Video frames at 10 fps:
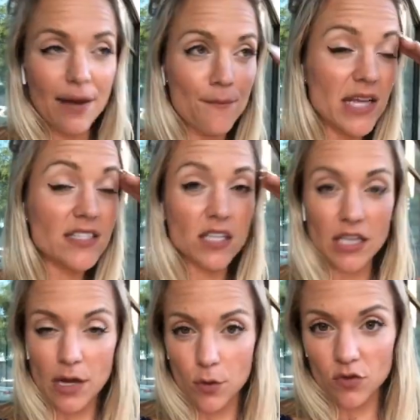
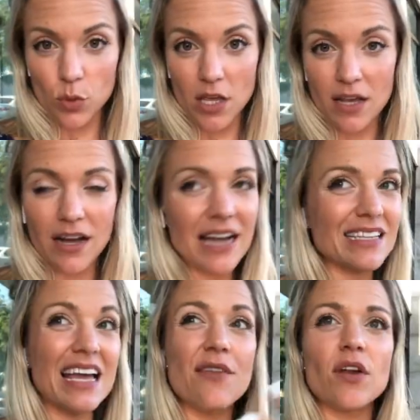Mentally, I was weak.
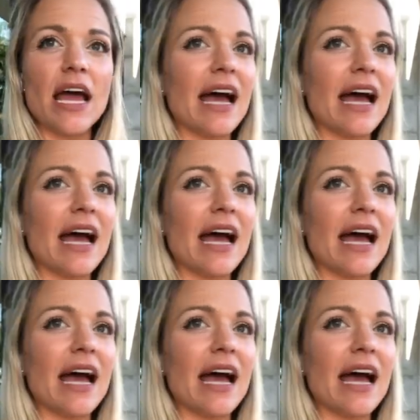Guys, I even